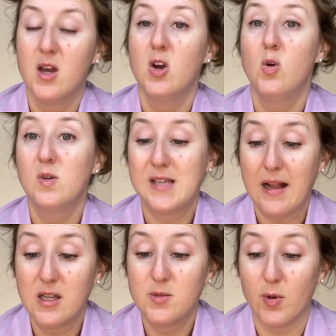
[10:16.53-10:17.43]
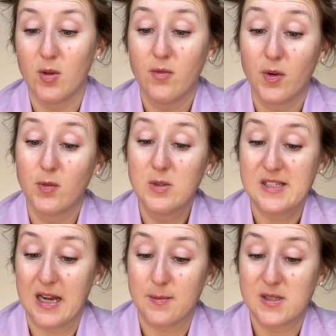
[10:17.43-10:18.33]
Who is eligible for food
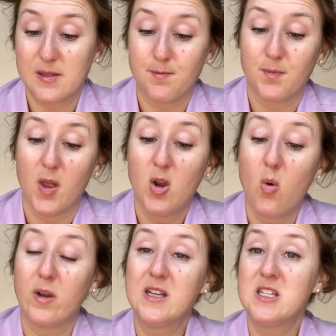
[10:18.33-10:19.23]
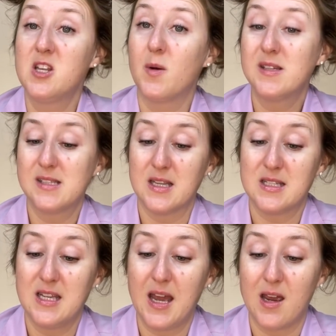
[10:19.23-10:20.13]
stamps? According to the
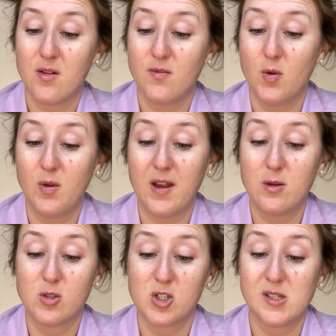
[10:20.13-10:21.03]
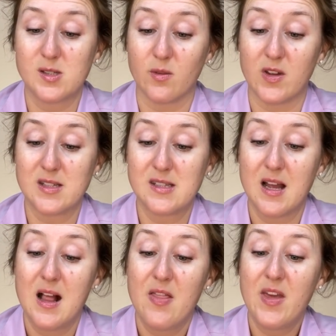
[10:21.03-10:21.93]
USDA Food and Nutrition Service,
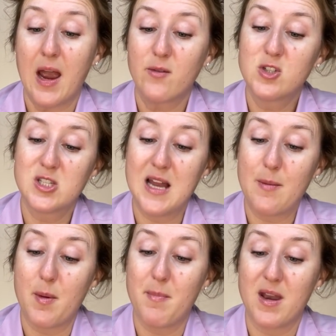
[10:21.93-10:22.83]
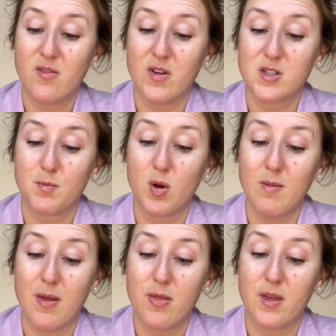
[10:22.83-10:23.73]
the average SNAP benefit per
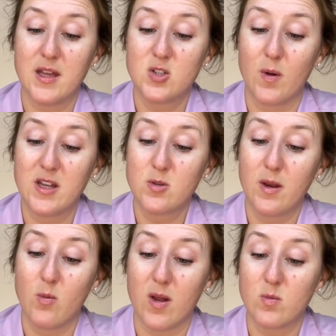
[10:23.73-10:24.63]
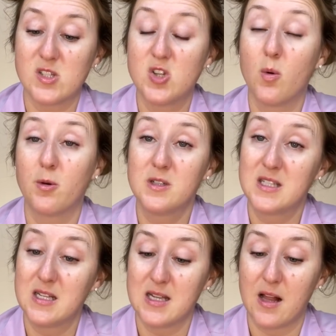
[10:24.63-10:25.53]
month in 2021 was
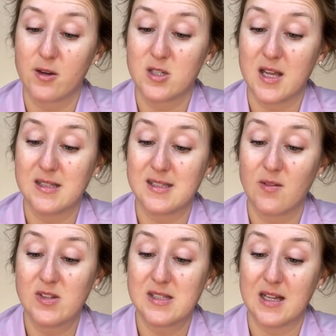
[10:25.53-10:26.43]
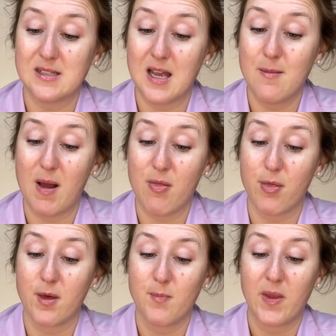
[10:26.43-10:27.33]
$210.07 a
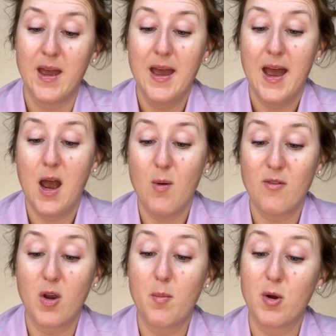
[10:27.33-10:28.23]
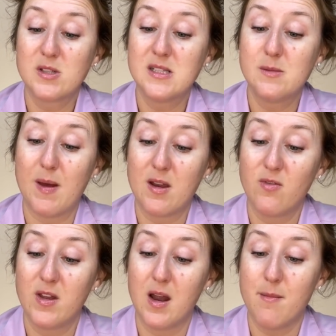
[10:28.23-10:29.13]
month. However, a person's
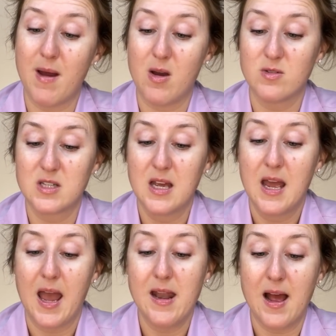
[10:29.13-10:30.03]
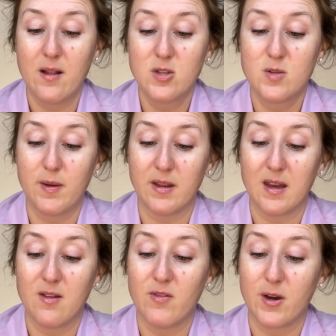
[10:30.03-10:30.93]
benefit amount and
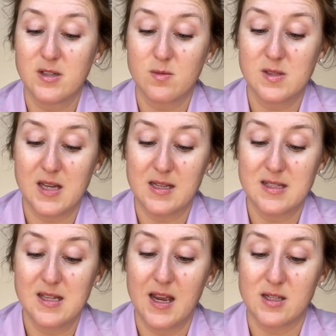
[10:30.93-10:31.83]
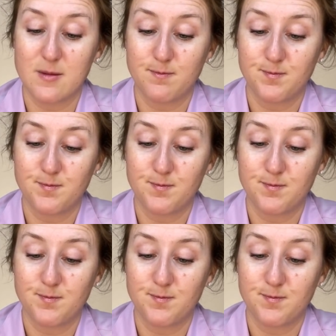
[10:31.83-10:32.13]
eligibility varies from state to state.